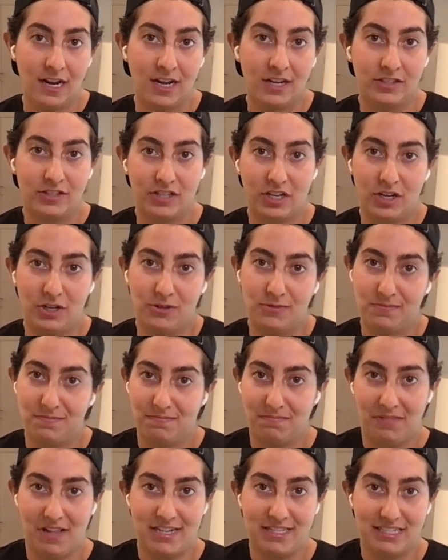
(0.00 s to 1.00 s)
So
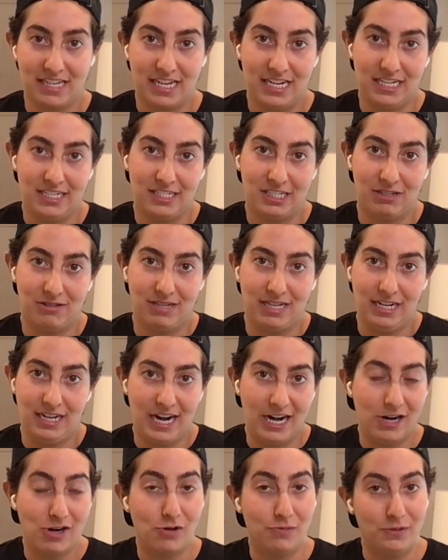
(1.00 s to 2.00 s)
let's get into it. I
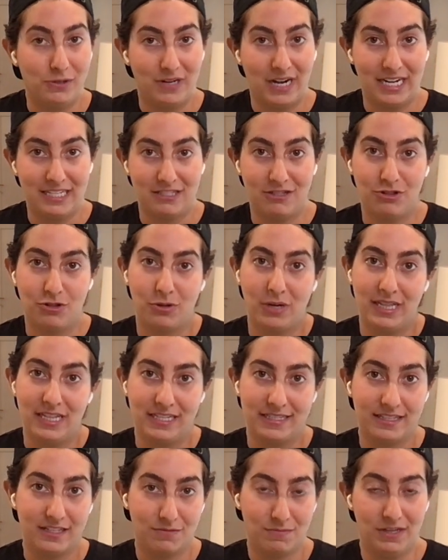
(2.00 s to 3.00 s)
hope you guys enjoy
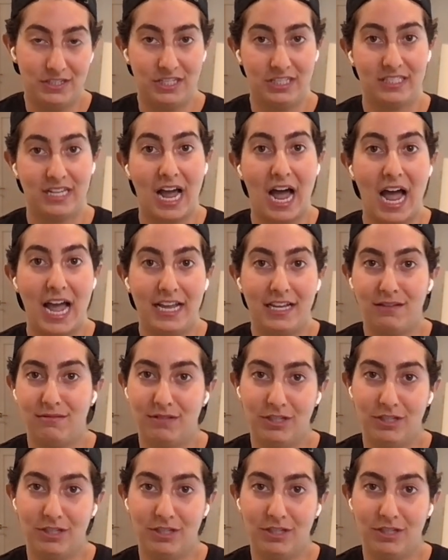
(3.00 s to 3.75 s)
this as much as I